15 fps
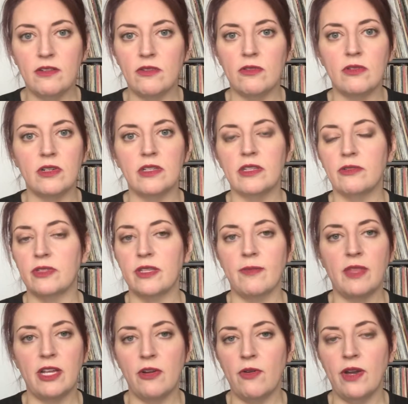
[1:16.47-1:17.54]
or there's
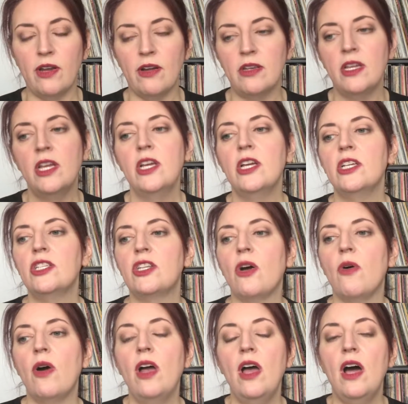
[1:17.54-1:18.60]
something going on.
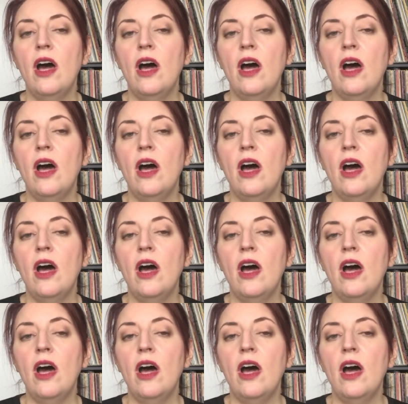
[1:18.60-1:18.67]
So